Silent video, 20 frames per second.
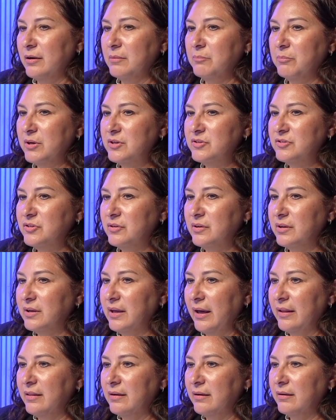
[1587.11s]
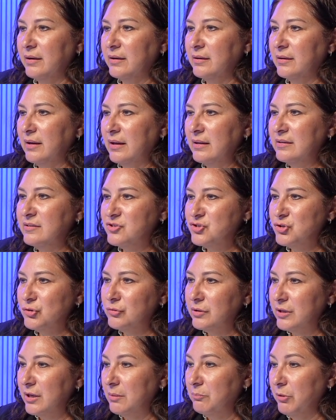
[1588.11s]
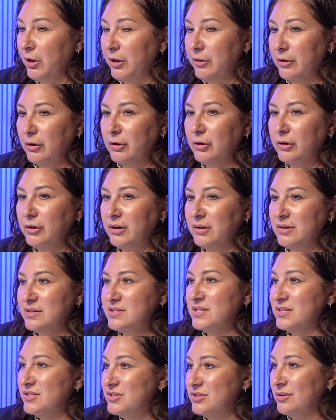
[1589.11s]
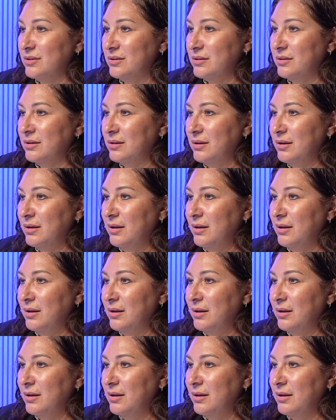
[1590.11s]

It brings you together, and it's truly a brotherhood and a sisterhood.